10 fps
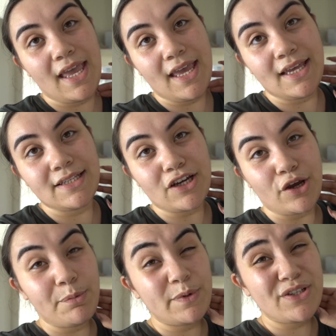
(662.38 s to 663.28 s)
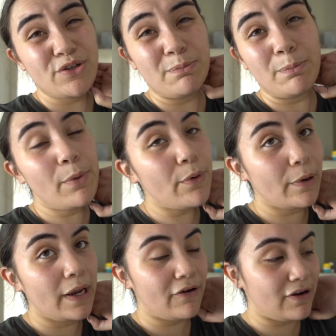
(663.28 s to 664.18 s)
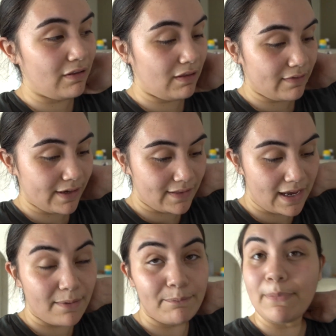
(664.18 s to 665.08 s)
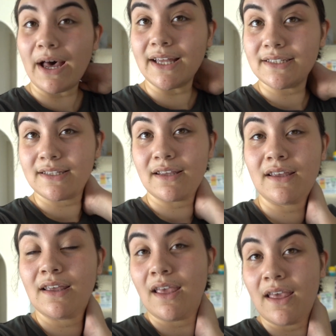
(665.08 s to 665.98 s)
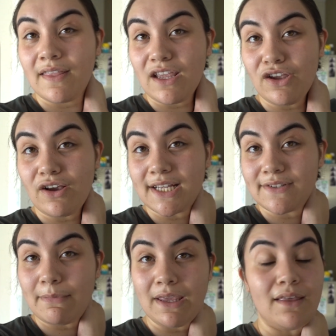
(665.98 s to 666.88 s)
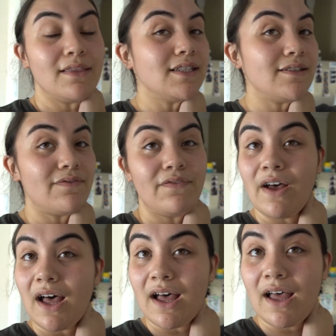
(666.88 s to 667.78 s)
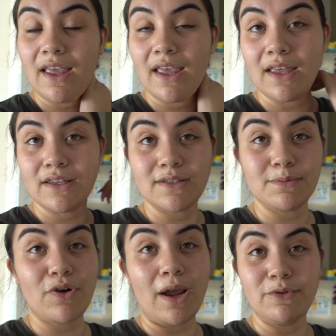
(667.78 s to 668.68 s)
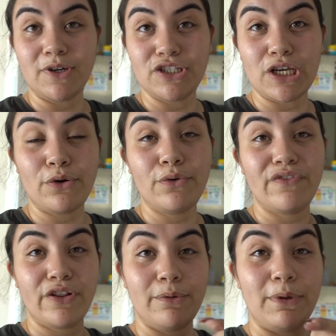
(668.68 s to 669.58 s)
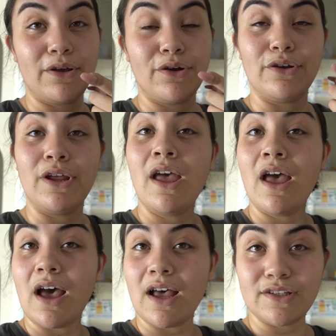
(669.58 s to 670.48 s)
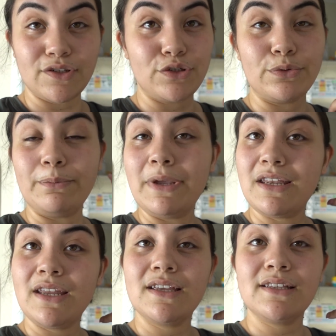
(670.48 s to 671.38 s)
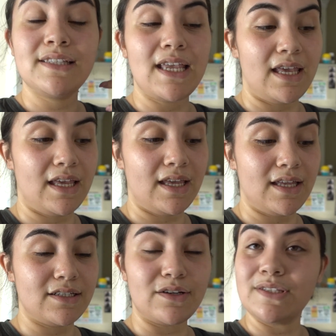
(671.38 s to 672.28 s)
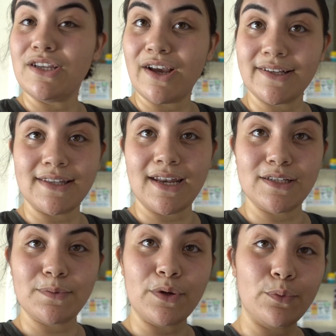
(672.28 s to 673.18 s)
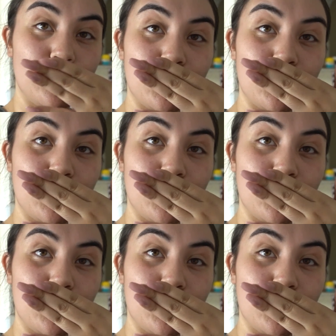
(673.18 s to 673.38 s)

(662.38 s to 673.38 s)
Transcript: and I hope it wasn't too boring or anything like that, but thank you guys for making it this far. Subscribe to our channel, follow me on our social medias, and I'll see you guys in the next one.